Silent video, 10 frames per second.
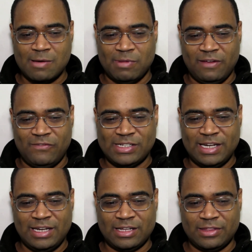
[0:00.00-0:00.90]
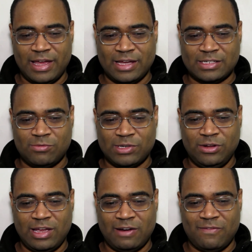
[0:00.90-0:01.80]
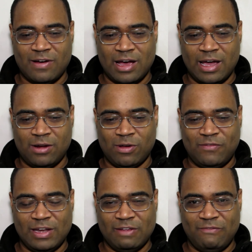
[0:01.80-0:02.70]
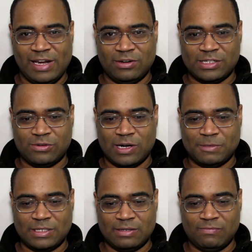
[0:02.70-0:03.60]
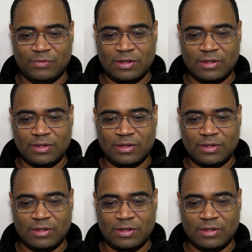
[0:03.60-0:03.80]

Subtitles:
by visiting the links which you can find within the video description.